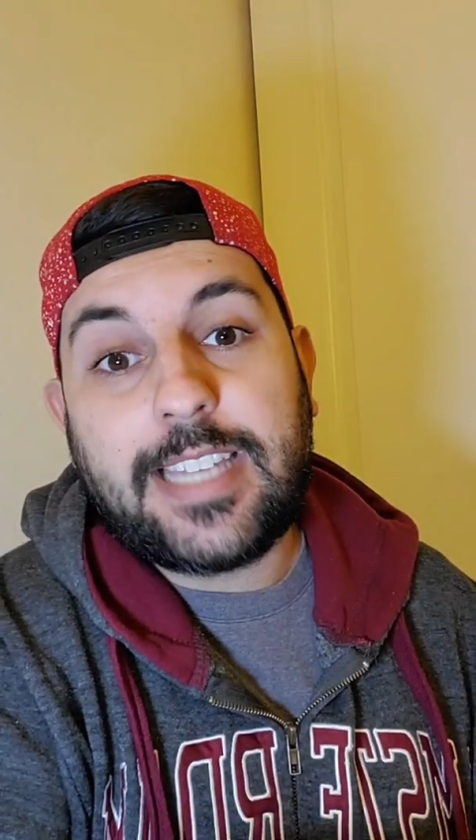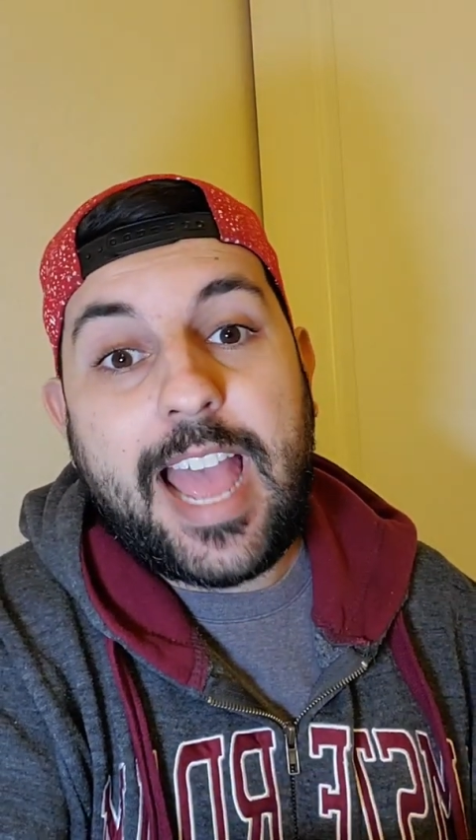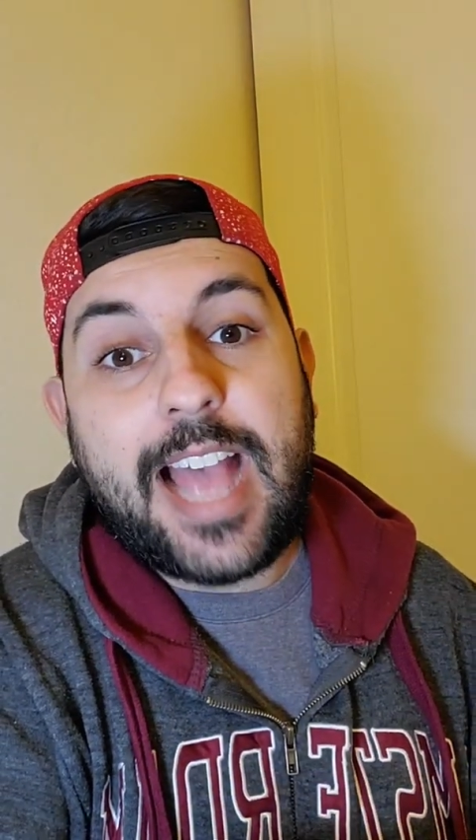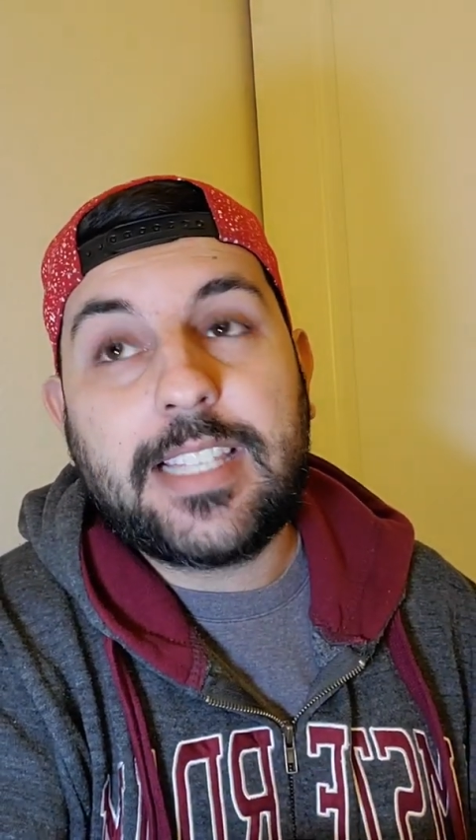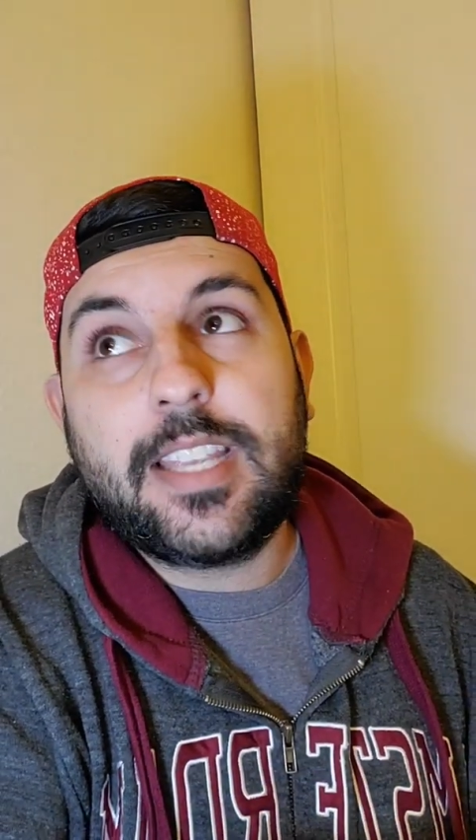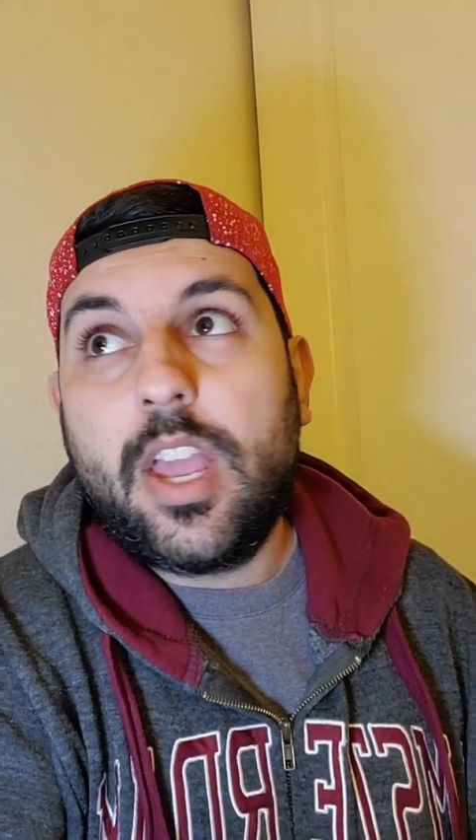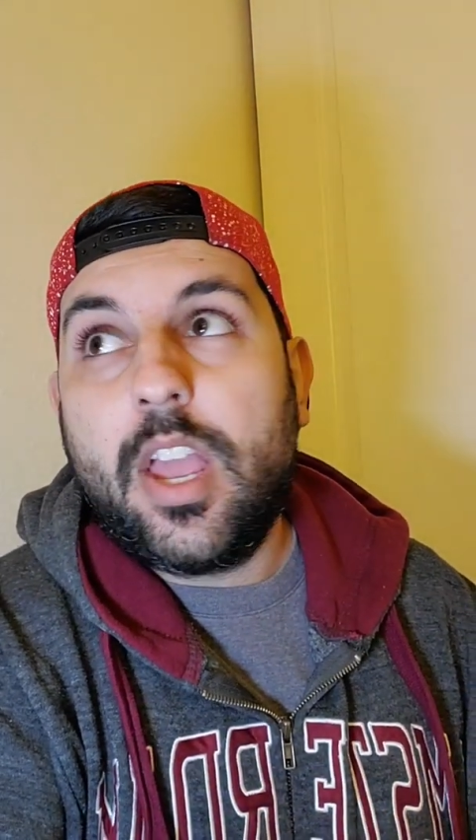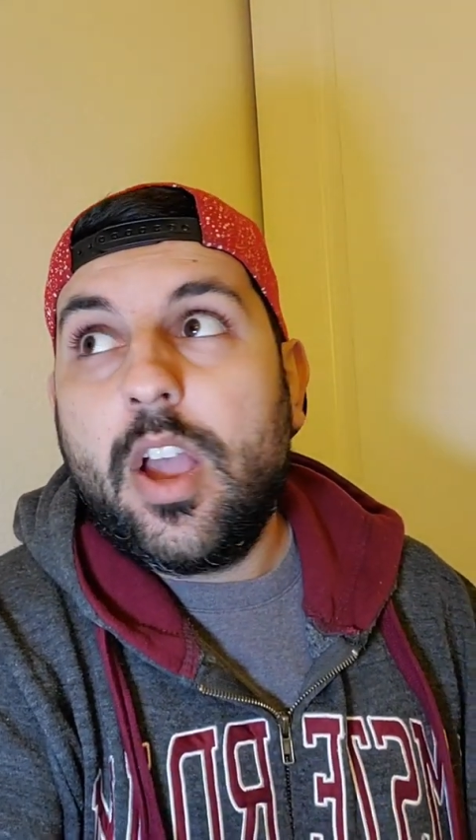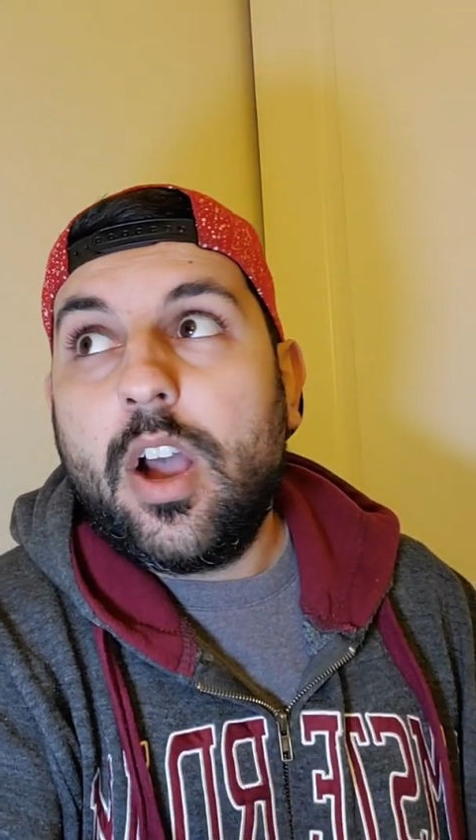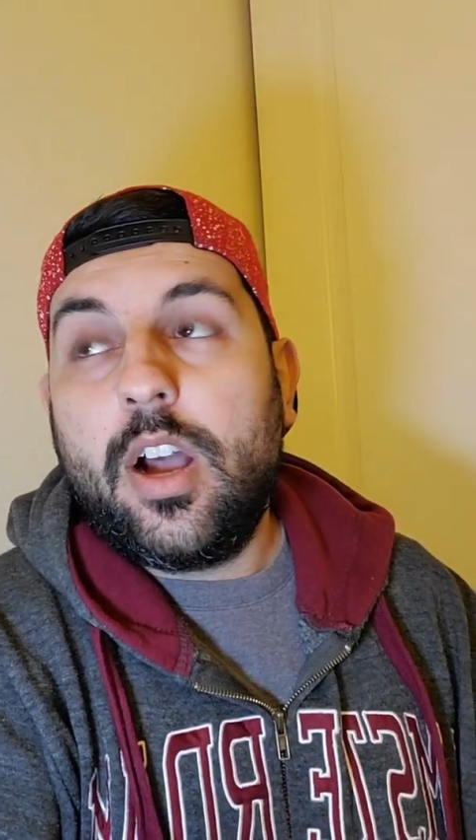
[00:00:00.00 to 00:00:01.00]
It has
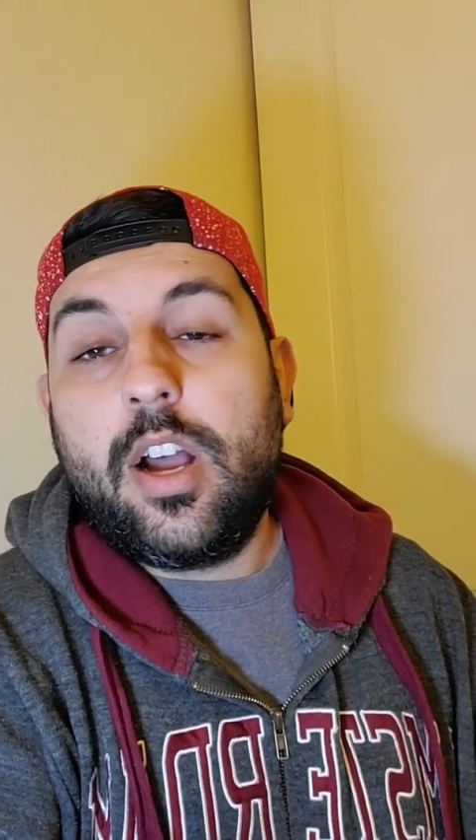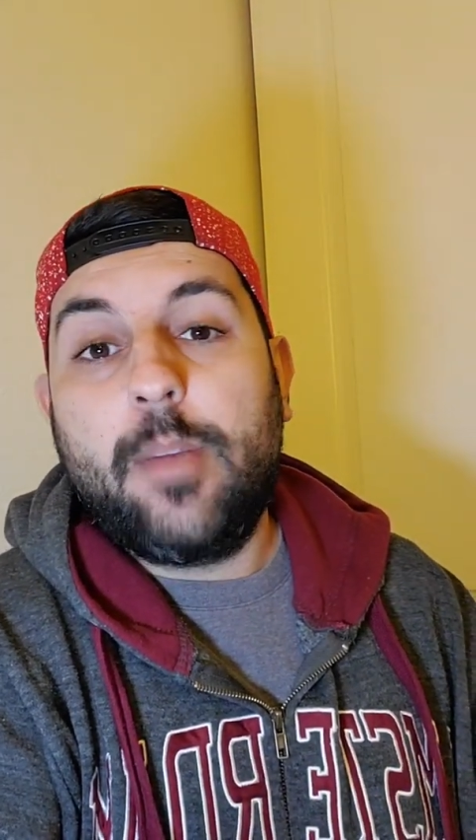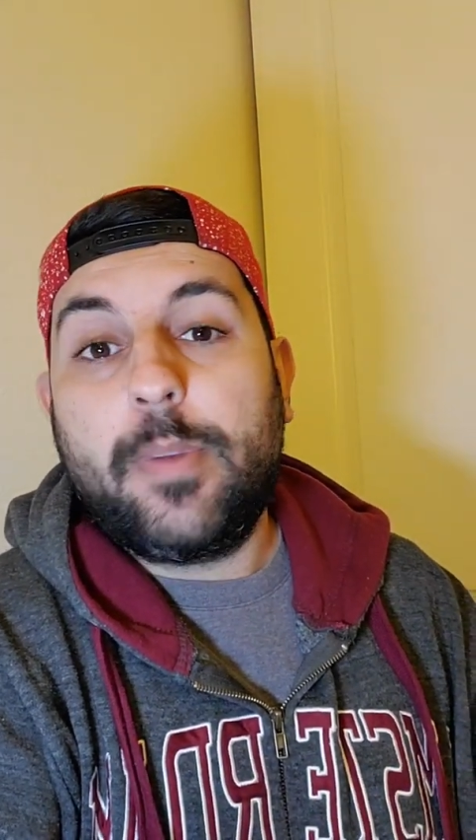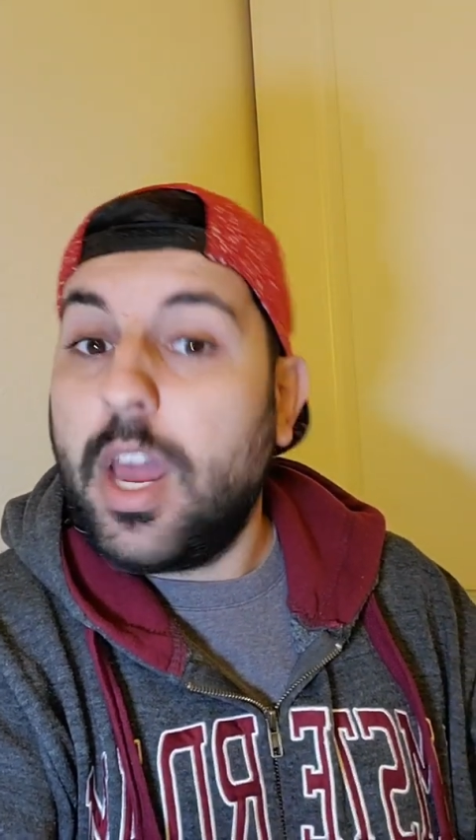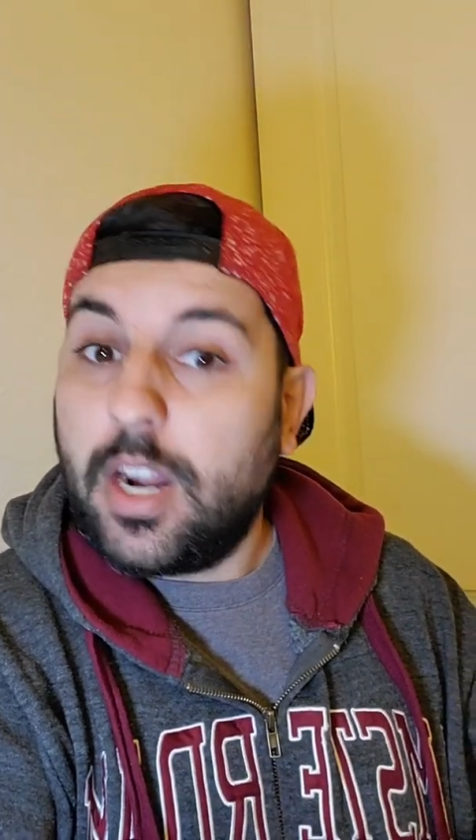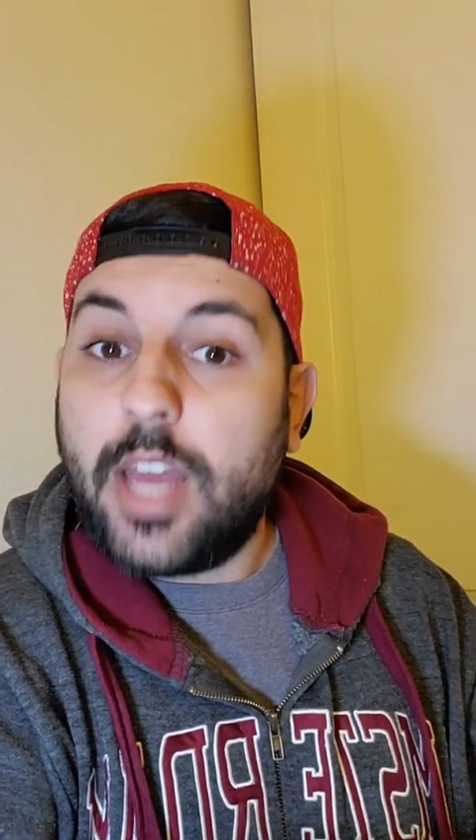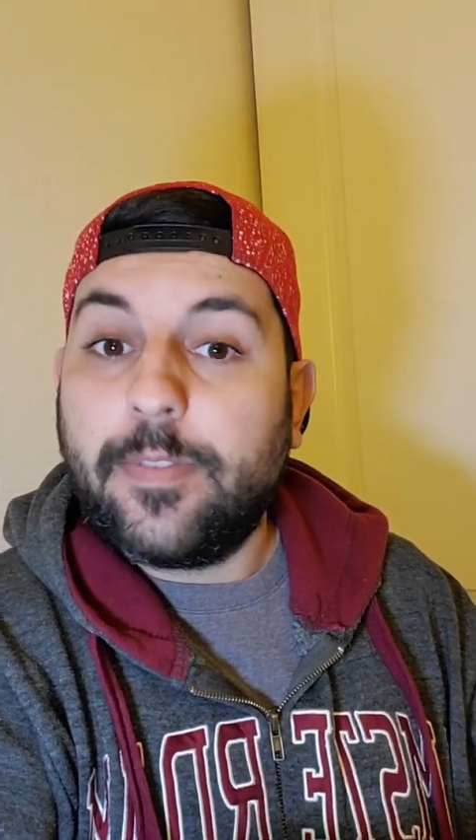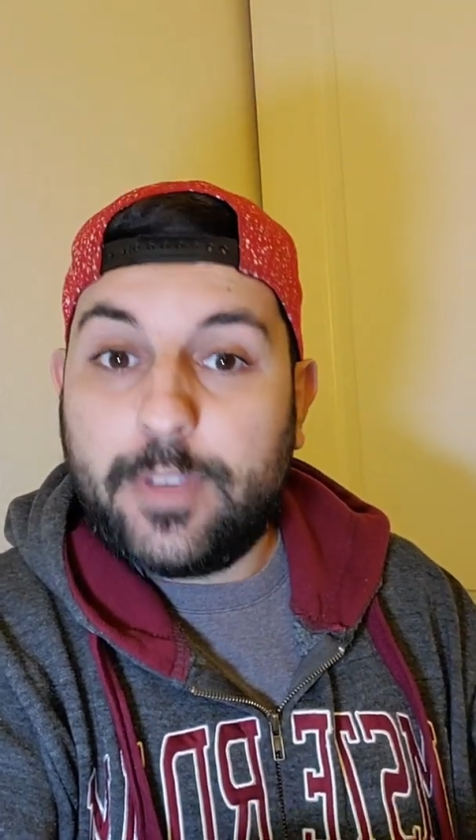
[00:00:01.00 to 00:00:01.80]
got a lot of